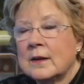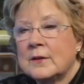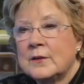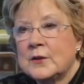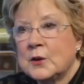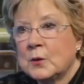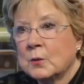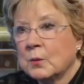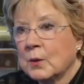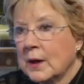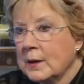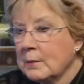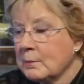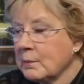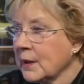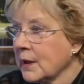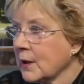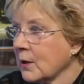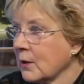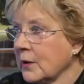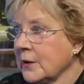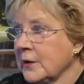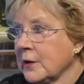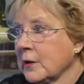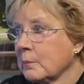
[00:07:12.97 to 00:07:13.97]
Do you write
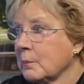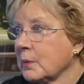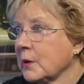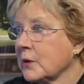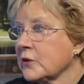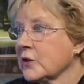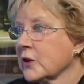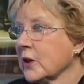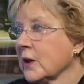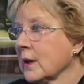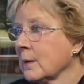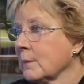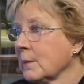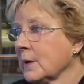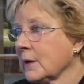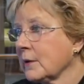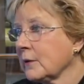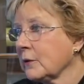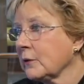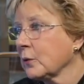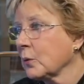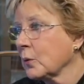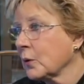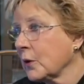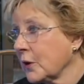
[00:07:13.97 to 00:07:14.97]
better in your
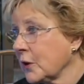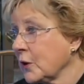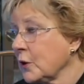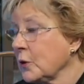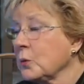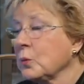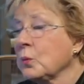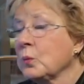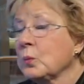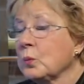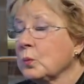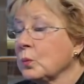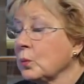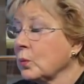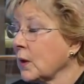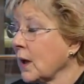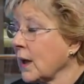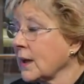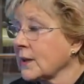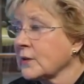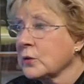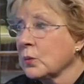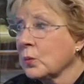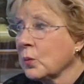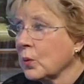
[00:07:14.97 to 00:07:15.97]
pajamas, or do you
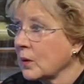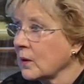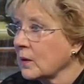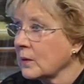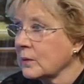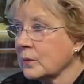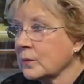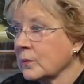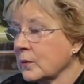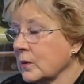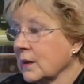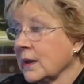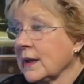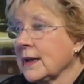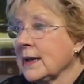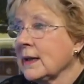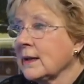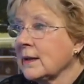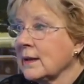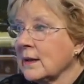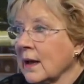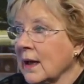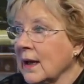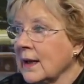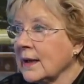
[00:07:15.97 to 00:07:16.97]
like to work late
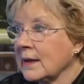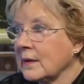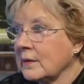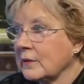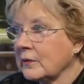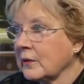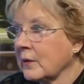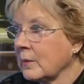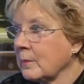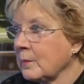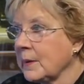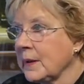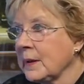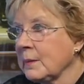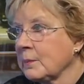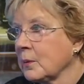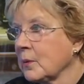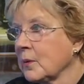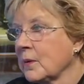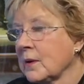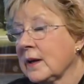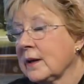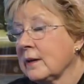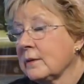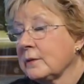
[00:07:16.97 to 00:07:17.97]
at night? Some
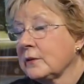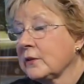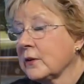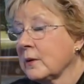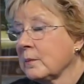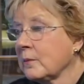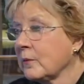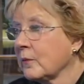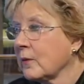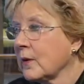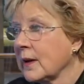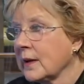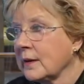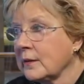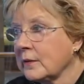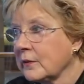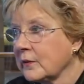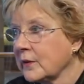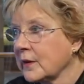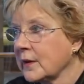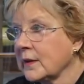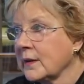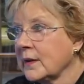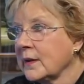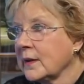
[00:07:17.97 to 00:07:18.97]
people, I have some friends
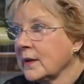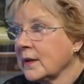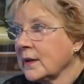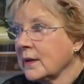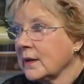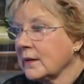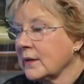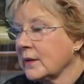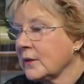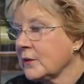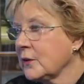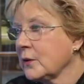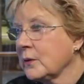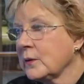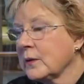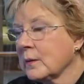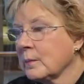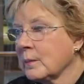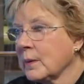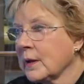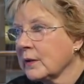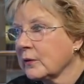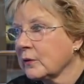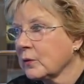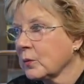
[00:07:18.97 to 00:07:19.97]
that do their
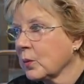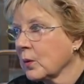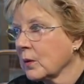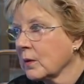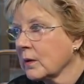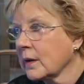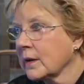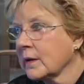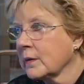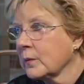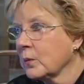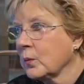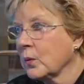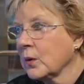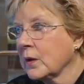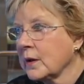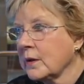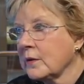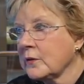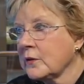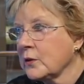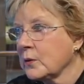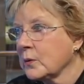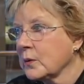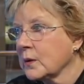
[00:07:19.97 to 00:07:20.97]
best work at 1
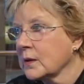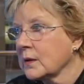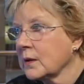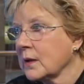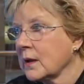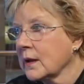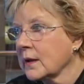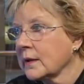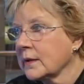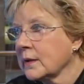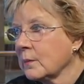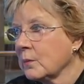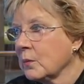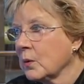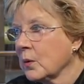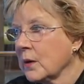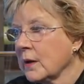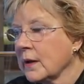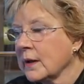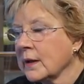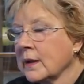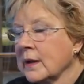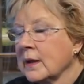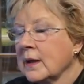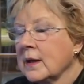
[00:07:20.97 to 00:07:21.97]
and 2 o'clock in the
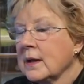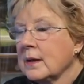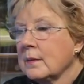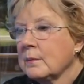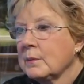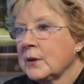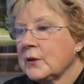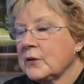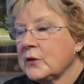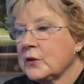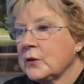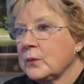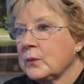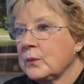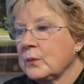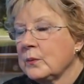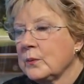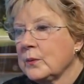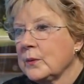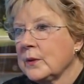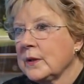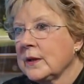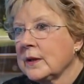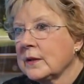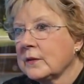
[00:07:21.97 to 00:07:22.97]
morning. But
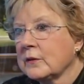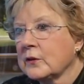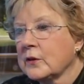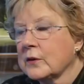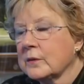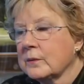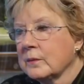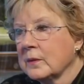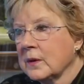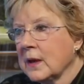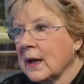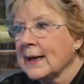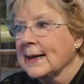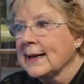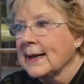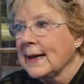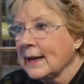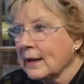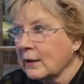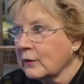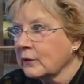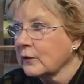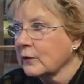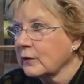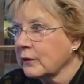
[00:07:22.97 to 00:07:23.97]
it's like
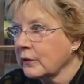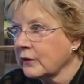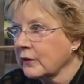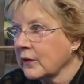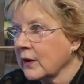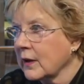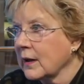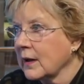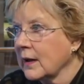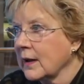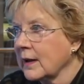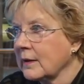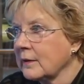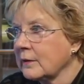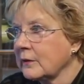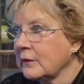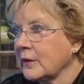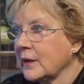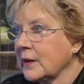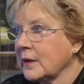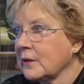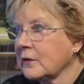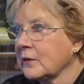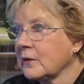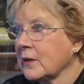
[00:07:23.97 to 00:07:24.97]
exercise.
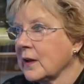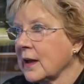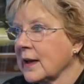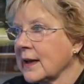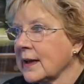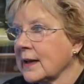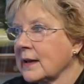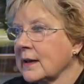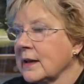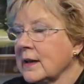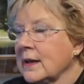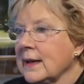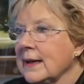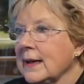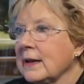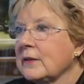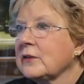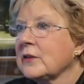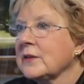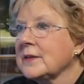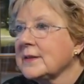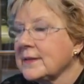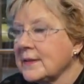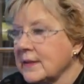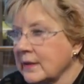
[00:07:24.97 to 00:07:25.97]
It's
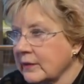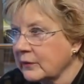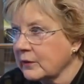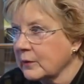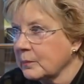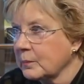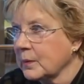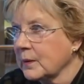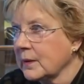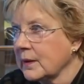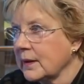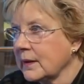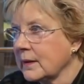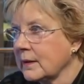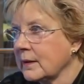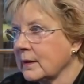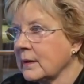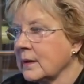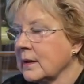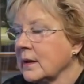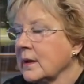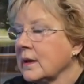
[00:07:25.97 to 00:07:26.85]
a discipline.